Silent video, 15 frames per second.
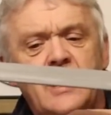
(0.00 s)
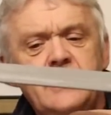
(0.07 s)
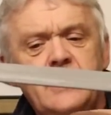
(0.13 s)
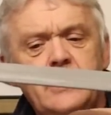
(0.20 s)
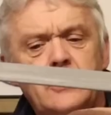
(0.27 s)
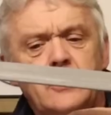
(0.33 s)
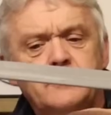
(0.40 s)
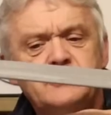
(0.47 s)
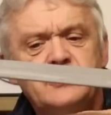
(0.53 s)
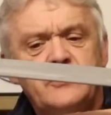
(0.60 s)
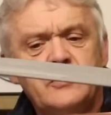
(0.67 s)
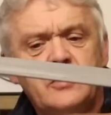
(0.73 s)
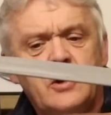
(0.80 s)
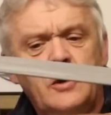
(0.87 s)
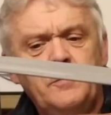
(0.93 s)
slide it up
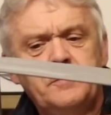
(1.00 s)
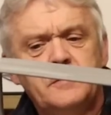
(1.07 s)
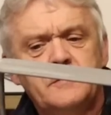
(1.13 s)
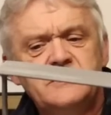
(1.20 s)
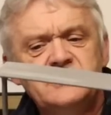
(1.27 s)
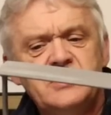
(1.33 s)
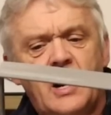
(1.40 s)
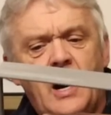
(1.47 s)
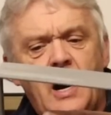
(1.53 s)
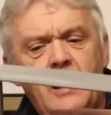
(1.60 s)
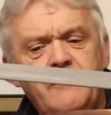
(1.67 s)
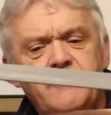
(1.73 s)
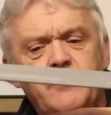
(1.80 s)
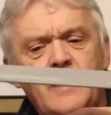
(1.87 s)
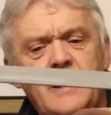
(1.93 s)
so the coupler is
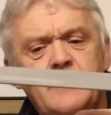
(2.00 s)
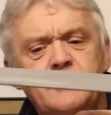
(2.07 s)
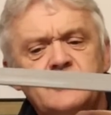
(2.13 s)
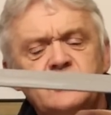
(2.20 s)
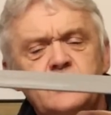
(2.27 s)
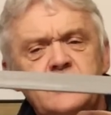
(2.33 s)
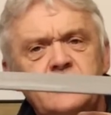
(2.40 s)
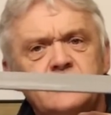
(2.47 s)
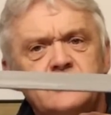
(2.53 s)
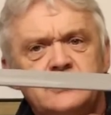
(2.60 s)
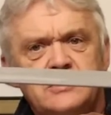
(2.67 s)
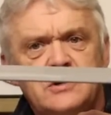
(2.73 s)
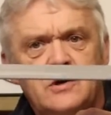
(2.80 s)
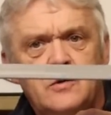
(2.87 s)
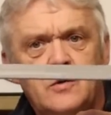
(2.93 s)
halfway between the
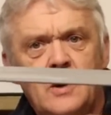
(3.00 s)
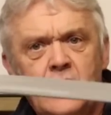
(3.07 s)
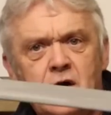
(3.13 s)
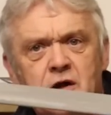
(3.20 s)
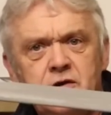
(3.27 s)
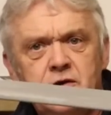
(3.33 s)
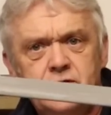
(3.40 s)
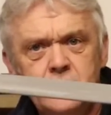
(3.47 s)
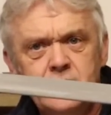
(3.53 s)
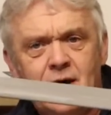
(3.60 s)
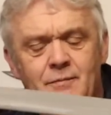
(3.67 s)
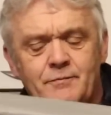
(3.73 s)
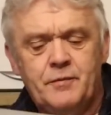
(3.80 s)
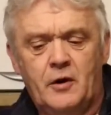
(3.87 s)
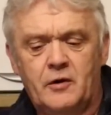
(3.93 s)
two and you do
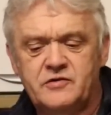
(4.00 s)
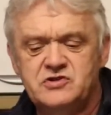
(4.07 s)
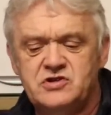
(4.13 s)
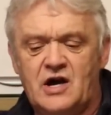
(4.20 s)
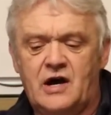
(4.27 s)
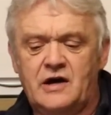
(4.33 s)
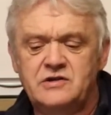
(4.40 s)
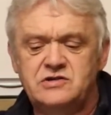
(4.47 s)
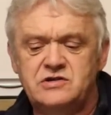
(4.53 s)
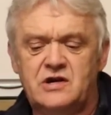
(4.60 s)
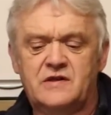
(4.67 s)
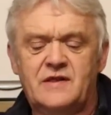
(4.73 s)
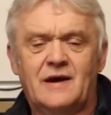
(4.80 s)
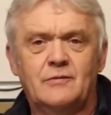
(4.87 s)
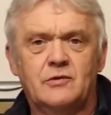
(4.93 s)
that both
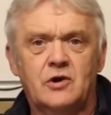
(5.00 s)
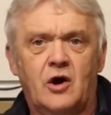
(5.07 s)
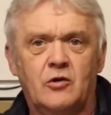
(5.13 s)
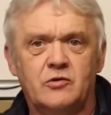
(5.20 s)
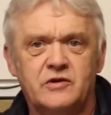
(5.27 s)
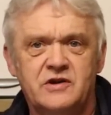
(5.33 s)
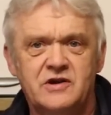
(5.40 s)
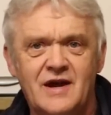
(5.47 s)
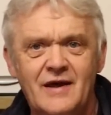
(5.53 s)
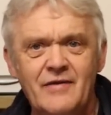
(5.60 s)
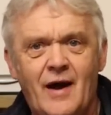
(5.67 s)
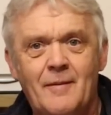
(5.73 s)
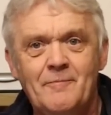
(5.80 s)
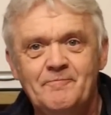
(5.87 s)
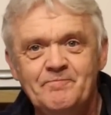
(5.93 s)
sides and that will hold it
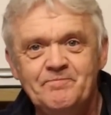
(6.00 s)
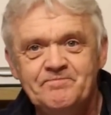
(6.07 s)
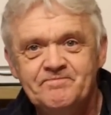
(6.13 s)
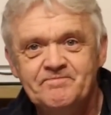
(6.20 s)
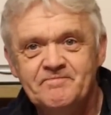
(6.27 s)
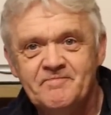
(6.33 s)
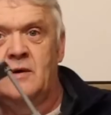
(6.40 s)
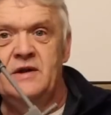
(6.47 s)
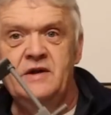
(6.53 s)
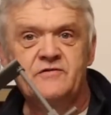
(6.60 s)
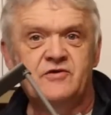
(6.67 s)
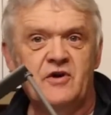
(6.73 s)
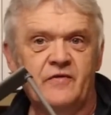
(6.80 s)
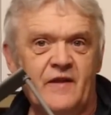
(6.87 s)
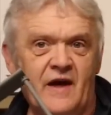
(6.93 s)
together. When
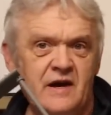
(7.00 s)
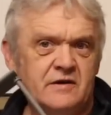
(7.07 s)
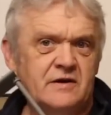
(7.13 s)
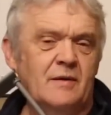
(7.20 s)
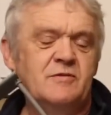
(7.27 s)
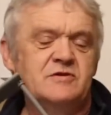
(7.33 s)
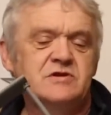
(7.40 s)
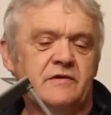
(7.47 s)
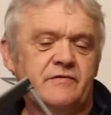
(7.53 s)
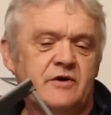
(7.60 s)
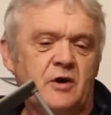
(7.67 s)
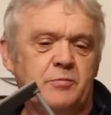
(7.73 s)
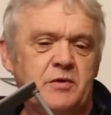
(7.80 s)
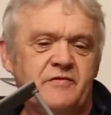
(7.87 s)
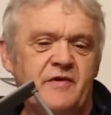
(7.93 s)
you've done that, grab
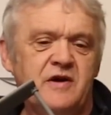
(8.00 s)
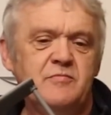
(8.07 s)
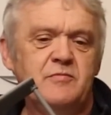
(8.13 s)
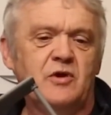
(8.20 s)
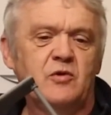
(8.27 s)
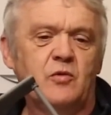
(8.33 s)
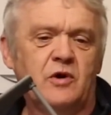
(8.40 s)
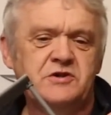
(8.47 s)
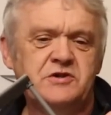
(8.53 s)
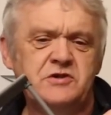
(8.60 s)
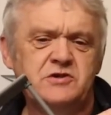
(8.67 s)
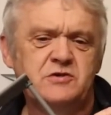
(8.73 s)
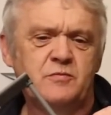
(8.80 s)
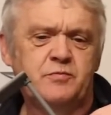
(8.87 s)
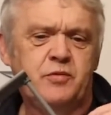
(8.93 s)
yourself a couple of 8mm
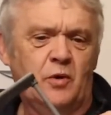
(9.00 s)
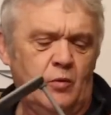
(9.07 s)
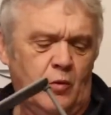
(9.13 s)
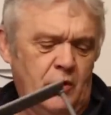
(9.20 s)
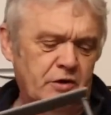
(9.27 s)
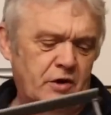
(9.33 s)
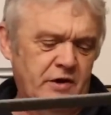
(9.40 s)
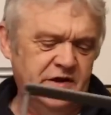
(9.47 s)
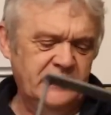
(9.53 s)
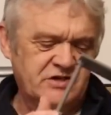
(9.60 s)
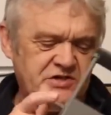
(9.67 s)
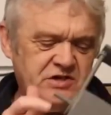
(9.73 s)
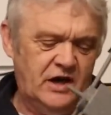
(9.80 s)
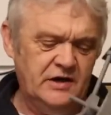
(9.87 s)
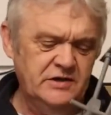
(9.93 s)
washers and put one on
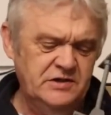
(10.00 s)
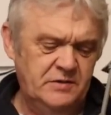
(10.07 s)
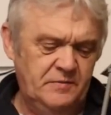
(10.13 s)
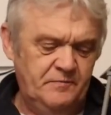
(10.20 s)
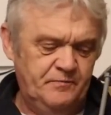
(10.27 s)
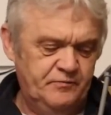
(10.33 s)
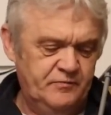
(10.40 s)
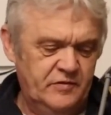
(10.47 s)
each side.